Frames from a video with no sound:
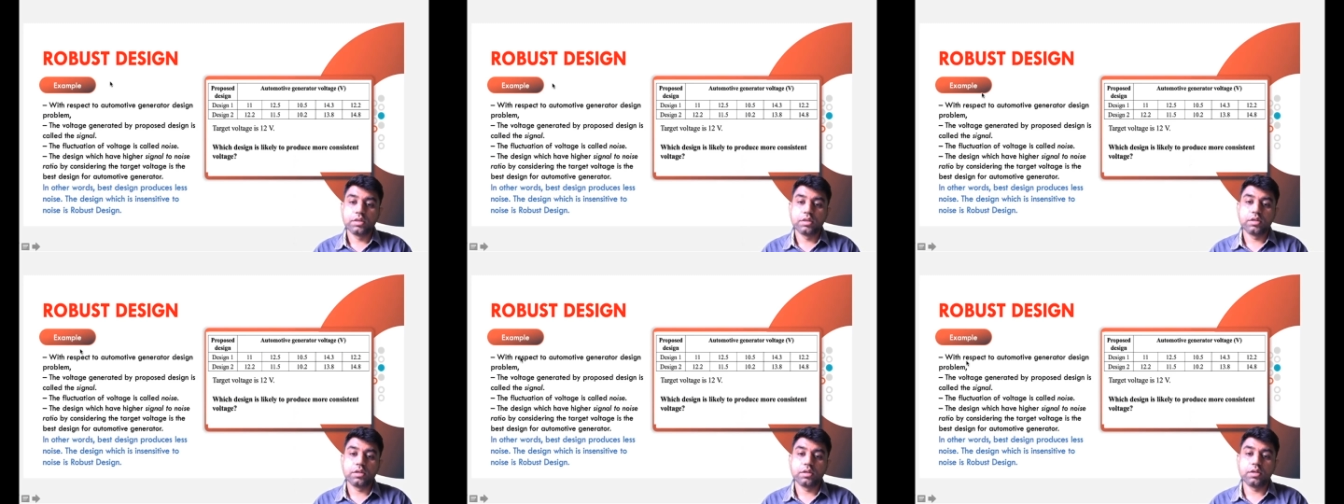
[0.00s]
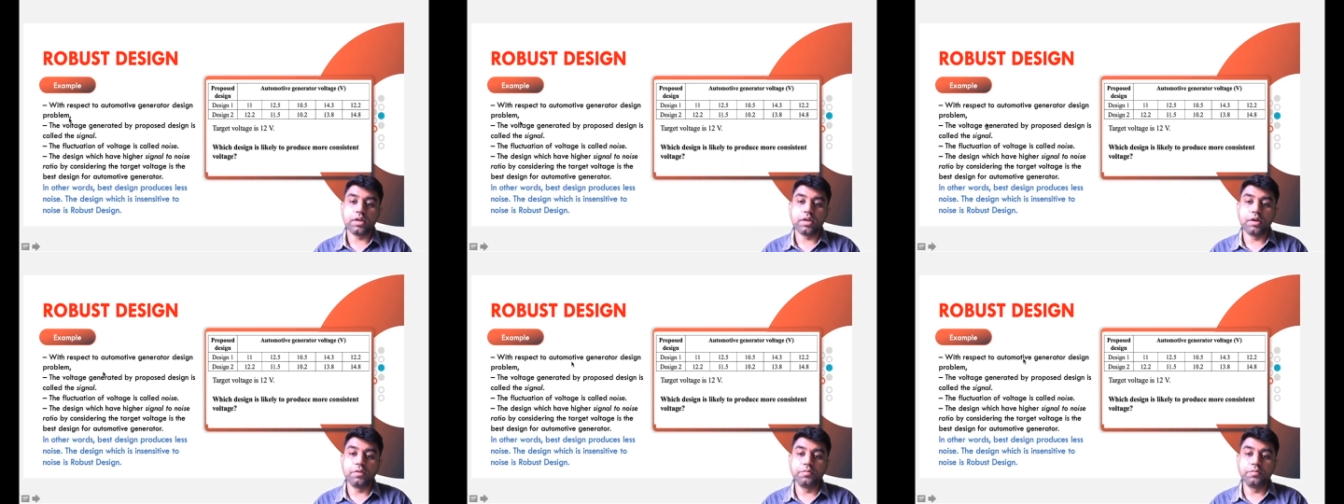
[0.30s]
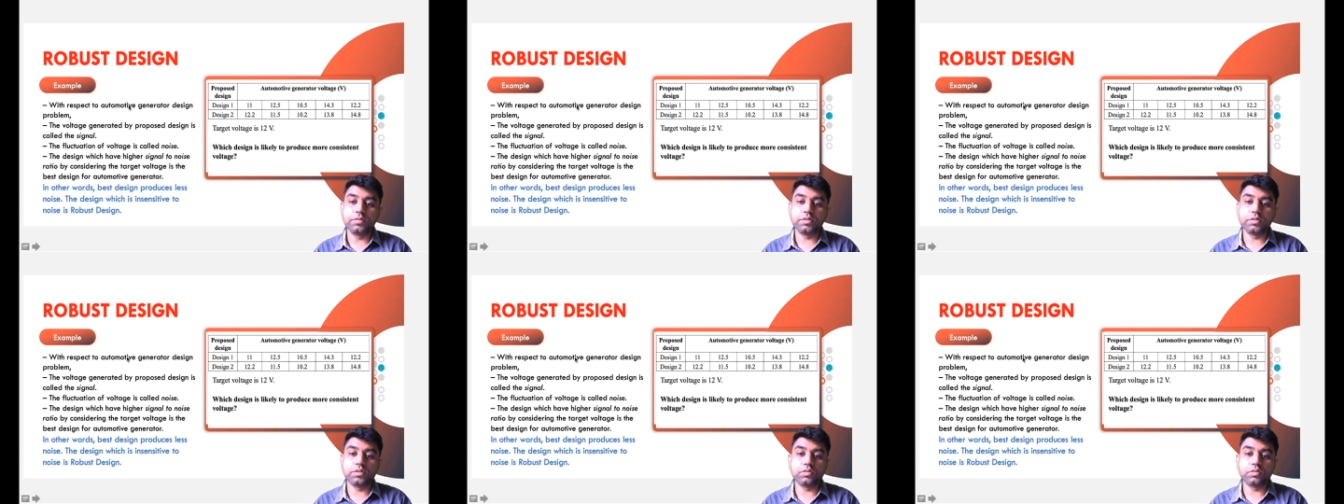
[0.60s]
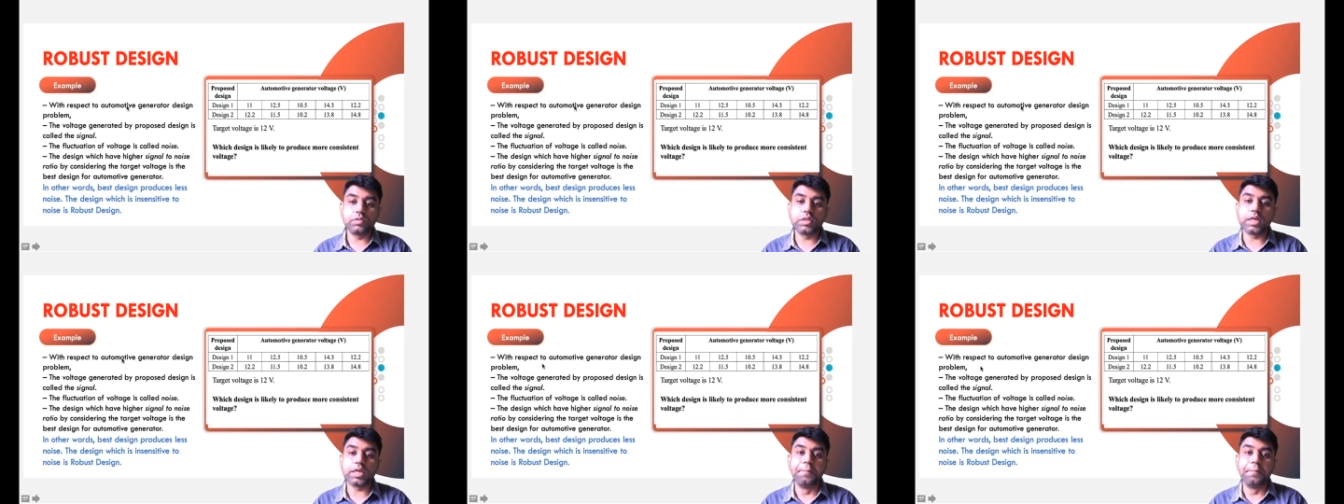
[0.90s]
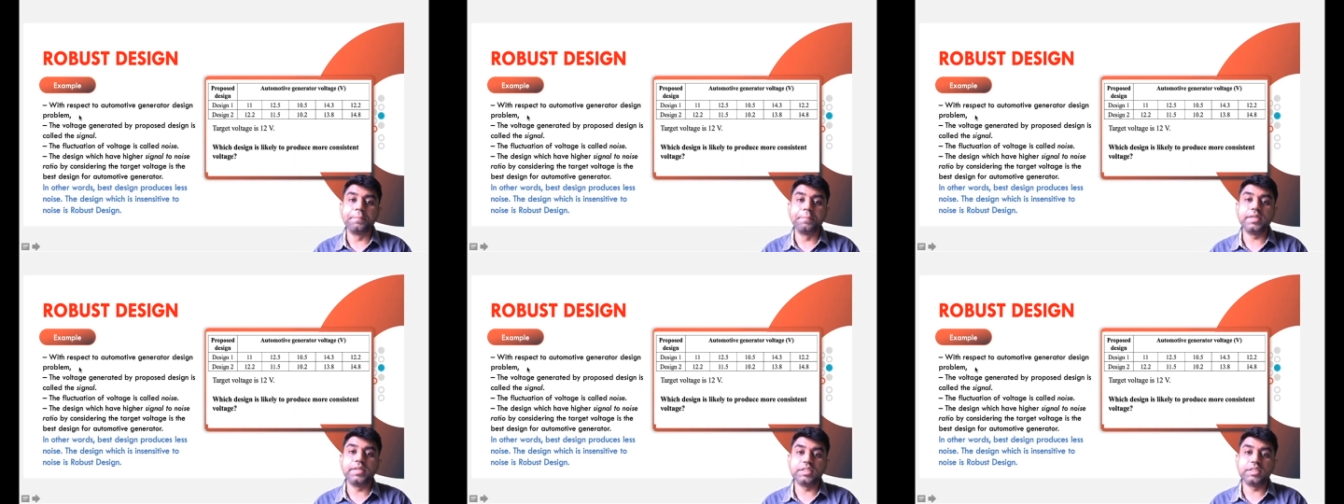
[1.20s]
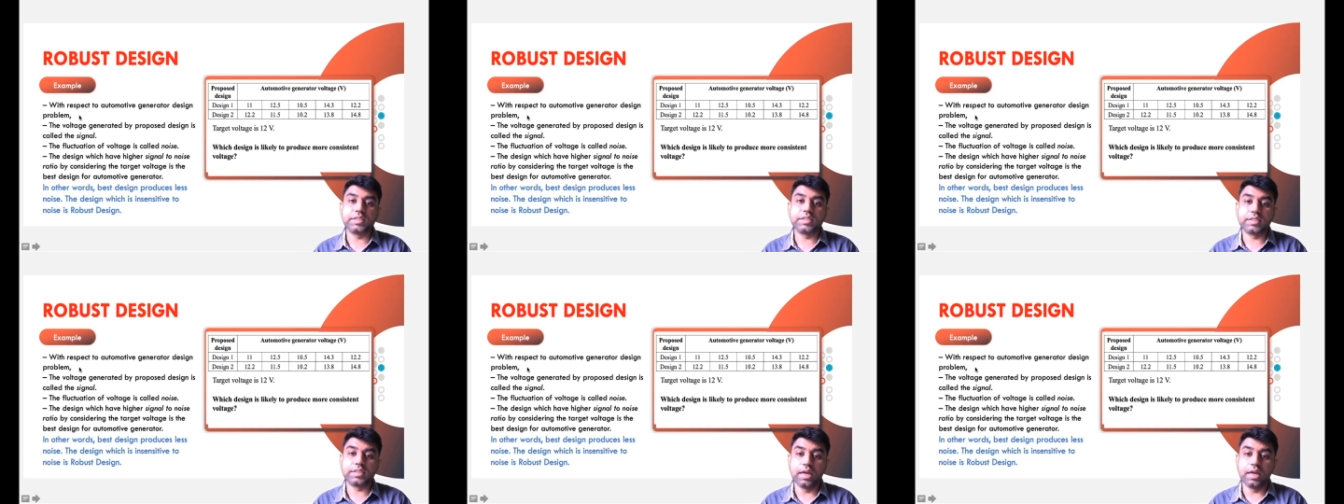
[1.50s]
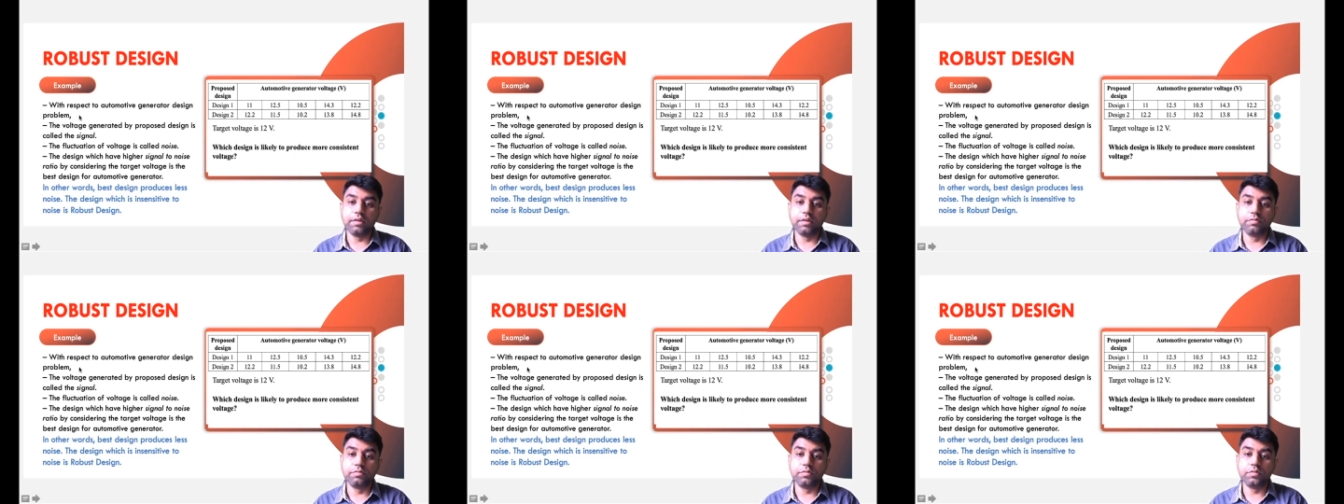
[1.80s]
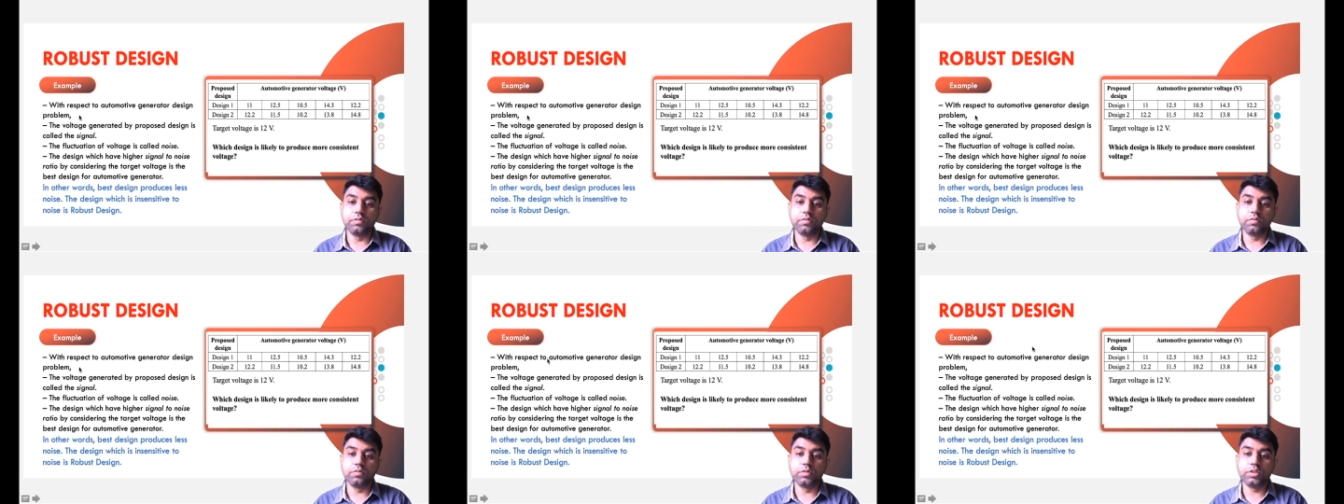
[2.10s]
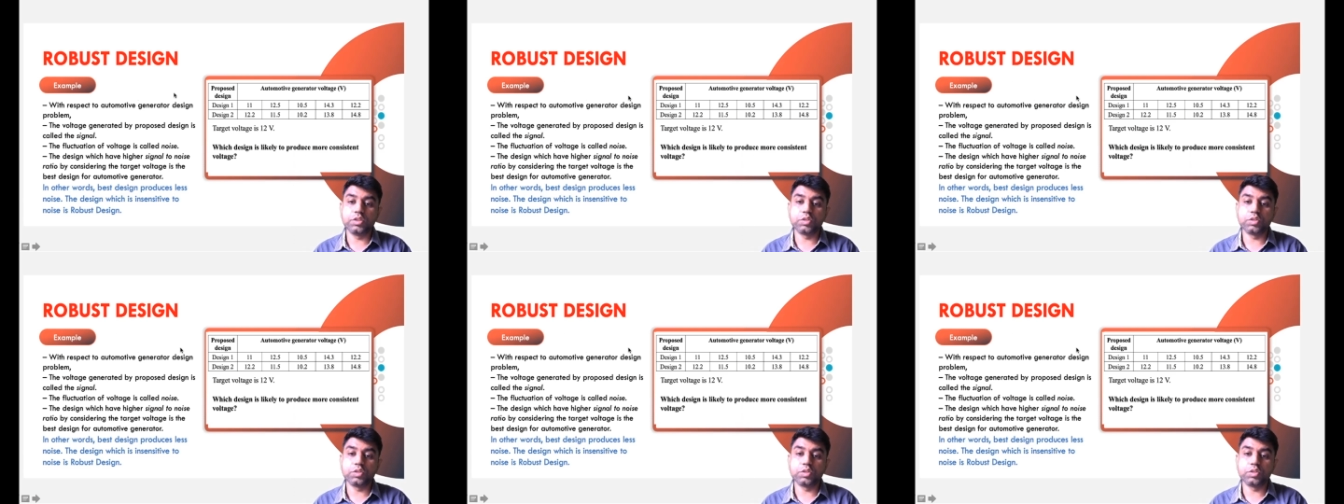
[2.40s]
Now one company is there who